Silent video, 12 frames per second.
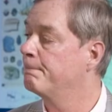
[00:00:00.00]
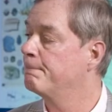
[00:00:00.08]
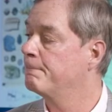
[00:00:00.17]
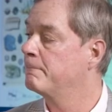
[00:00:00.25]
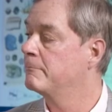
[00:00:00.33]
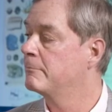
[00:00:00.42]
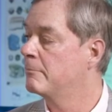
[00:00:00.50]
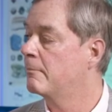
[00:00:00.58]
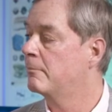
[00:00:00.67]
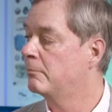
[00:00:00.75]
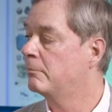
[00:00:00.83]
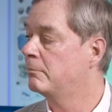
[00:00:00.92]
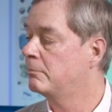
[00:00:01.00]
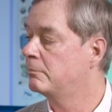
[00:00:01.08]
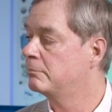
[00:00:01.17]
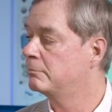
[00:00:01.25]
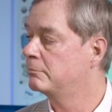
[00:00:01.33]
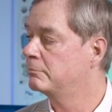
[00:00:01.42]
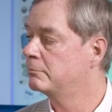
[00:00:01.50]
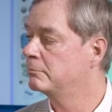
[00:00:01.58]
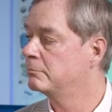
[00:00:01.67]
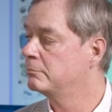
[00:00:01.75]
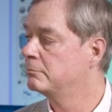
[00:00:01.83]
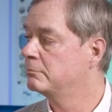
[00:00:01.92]

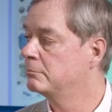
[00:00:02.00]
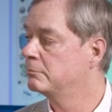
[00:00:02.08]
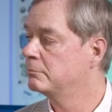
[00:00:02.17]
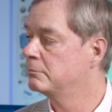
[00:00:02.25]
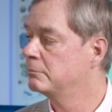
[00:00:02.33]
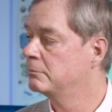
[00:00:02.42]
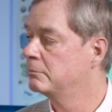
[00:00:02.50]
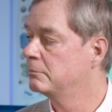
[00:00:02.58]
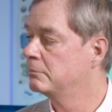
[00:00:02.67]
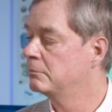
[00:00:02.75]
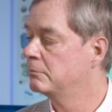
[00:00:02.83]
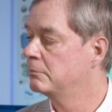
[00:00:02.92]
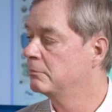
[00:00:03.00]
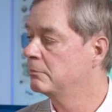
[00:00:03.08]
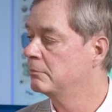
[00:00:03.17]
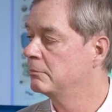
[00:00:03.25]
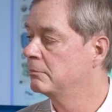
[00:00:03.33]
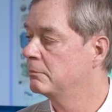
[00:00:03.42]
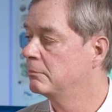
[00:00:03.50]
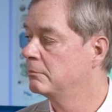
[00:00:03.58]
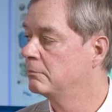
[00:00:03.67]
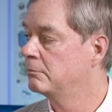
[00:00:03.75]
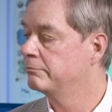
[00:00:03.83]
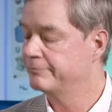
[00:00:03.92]

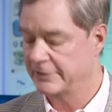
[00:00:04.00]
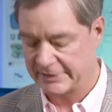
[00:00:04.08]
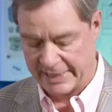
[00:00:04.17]
(silent)